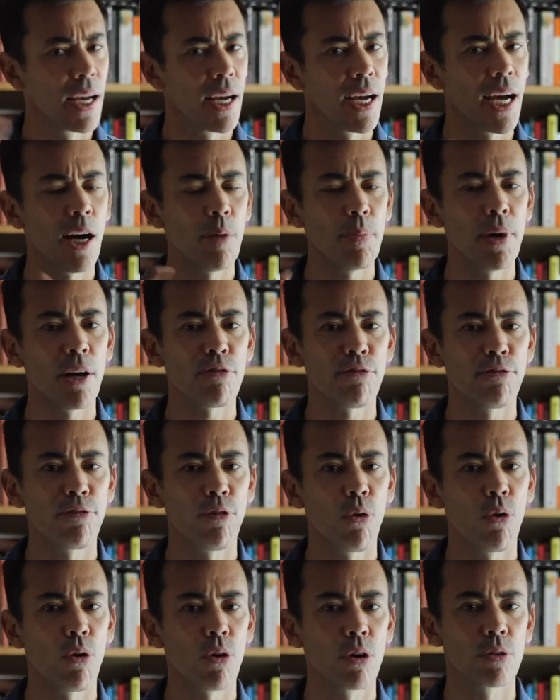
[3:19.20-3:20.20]
How about
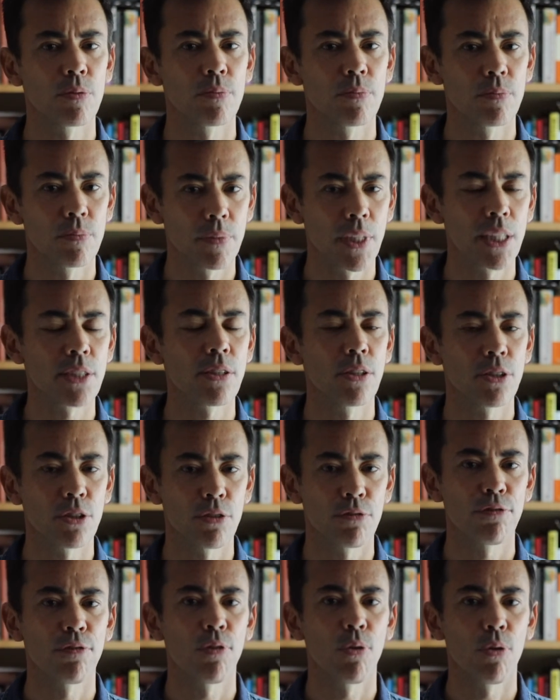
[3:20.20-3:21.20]
for? Let's look
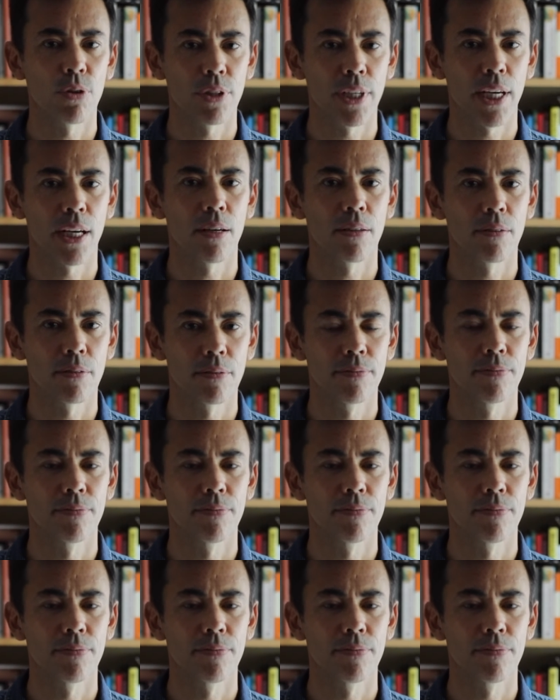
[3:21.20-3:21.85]
at for now.